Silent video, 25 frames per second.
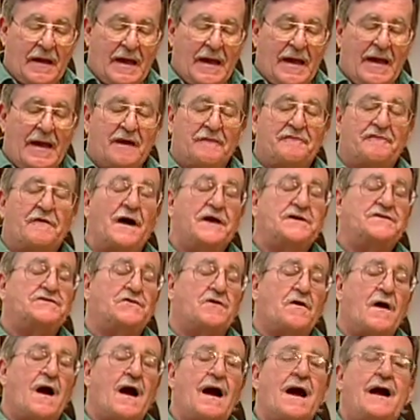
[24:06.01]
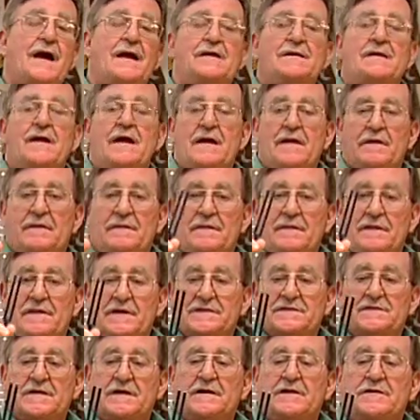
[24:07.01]
if I tried
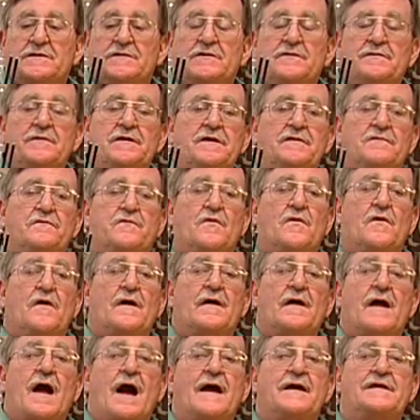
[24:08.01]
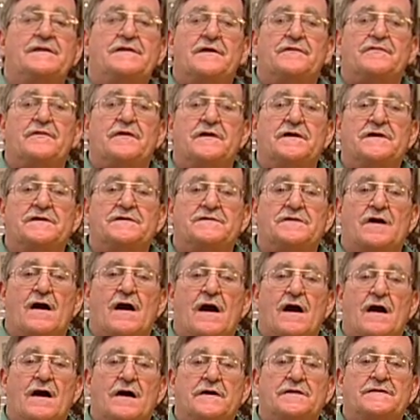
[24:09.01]
this little tuning fork on different
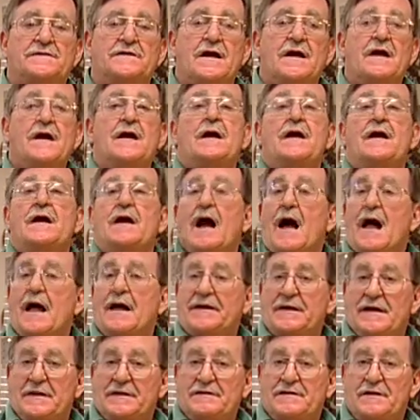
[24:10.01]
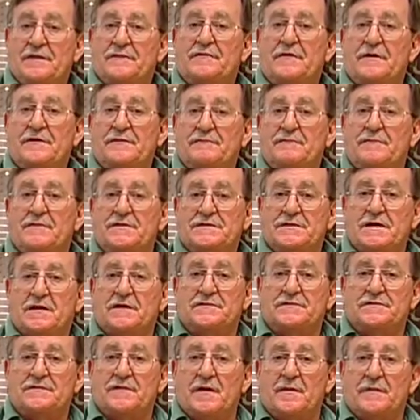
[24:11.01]
guitars, I'll get different
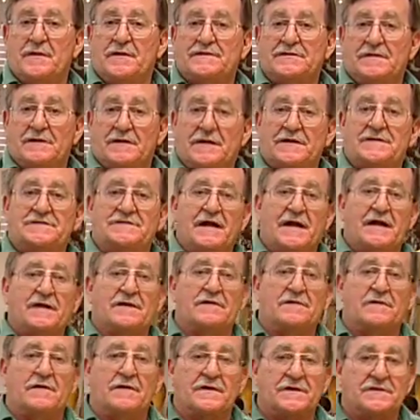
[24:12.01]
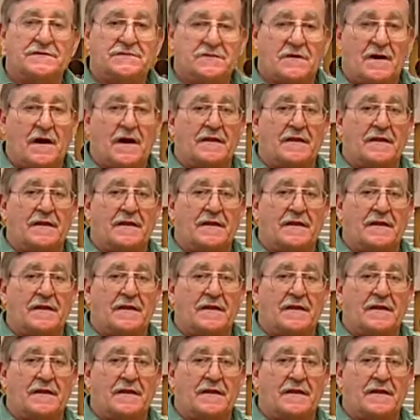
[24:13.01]
results from it. So let's take a look and try